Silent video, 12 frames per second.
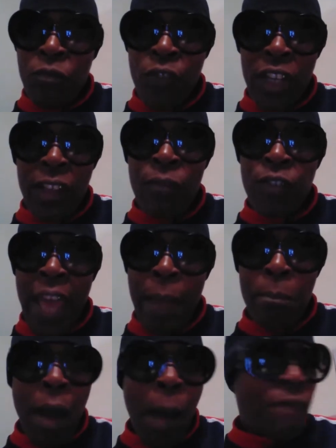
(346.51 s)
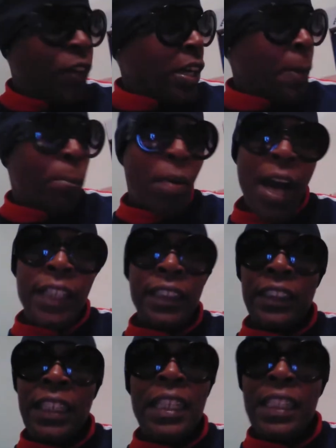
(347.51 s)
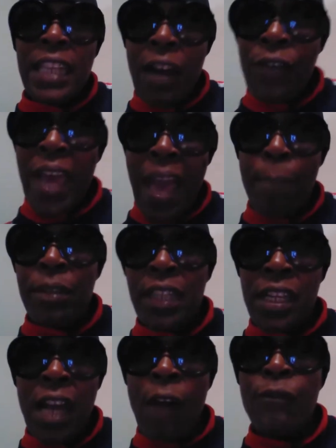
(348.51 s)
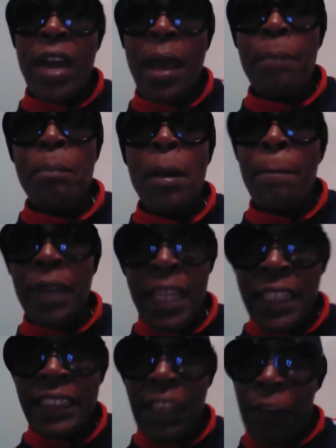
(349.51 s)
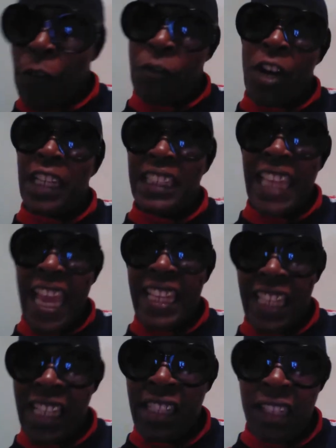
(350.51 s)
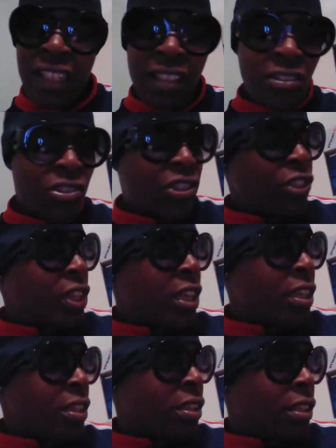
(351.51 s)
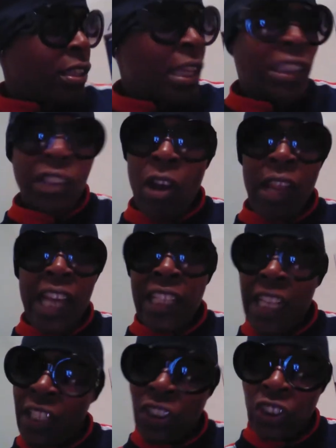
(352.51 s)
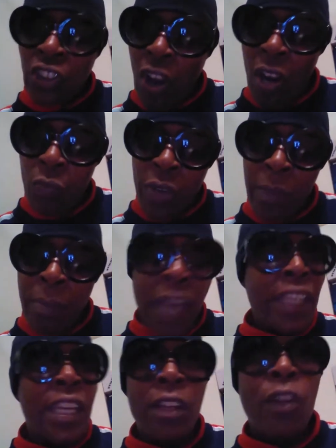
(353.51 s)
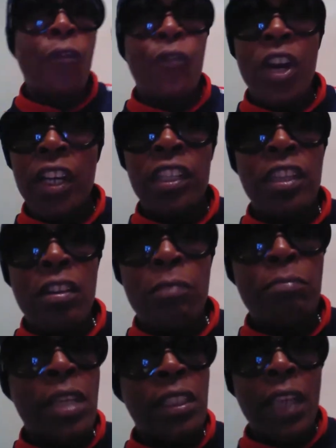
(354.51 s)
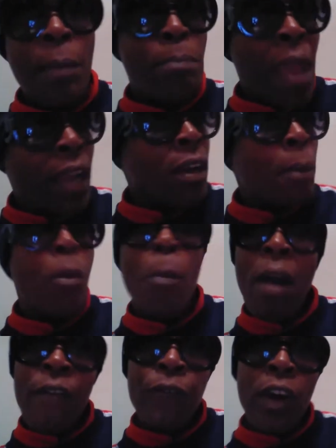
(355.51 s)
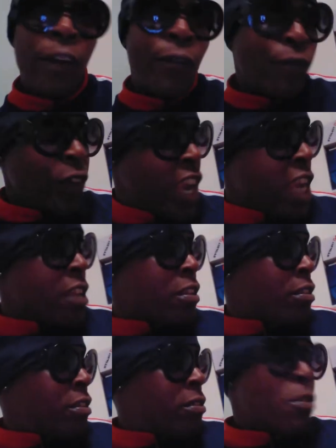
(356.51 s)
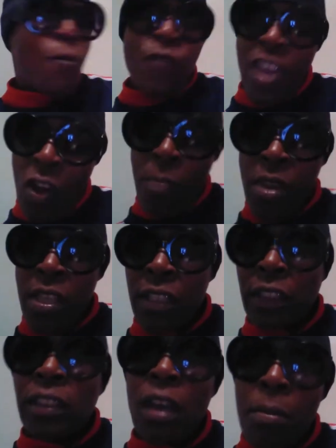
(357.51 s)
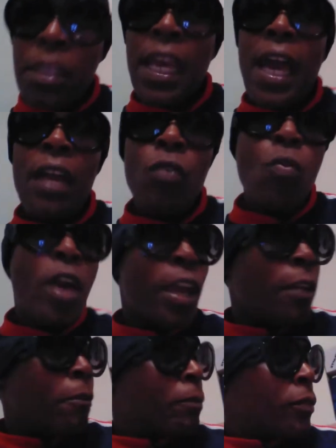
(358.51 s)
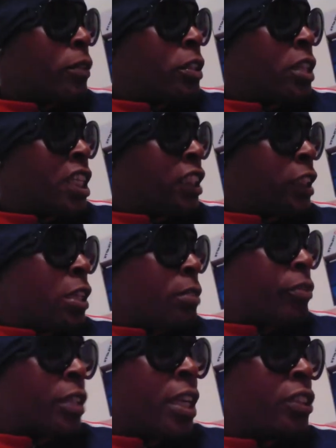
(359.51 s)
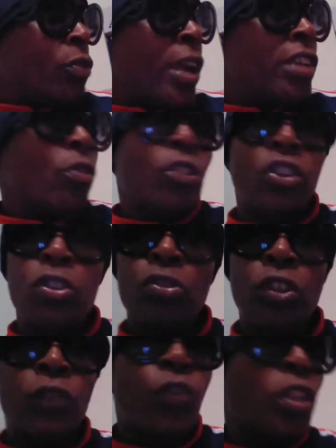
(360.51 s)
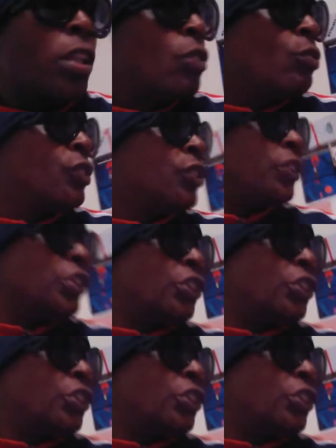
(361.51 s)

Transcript: fucking flatten my fucking pockets. It'll never happen, nigga. I find pennies every fucking day, nigga. Shit. That's all I need to start with. By the end of the fucking year, bitch, I'm back up on my fucking feet. You feel me? Some kind of way. You understand what I'm saying? So ain't no excuses for the losers